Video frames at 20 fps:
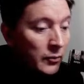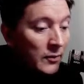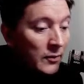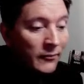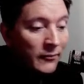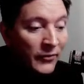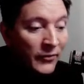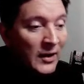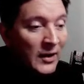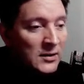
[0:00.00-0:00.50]

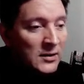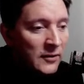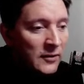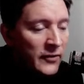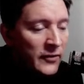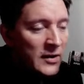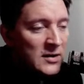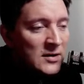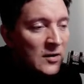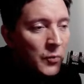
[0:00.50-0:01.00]
various
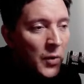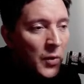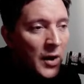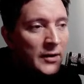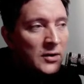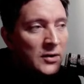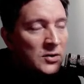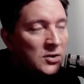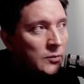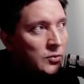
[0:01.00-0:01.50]
defensive
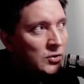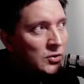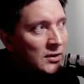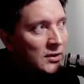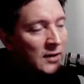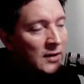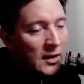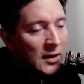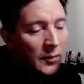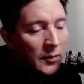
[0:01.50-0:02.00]
partnerships on a
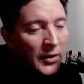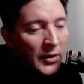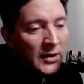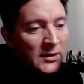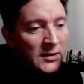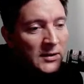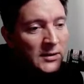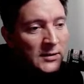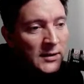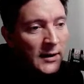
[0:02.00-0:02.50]
daily
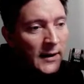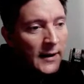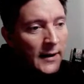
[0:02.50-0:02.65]
basis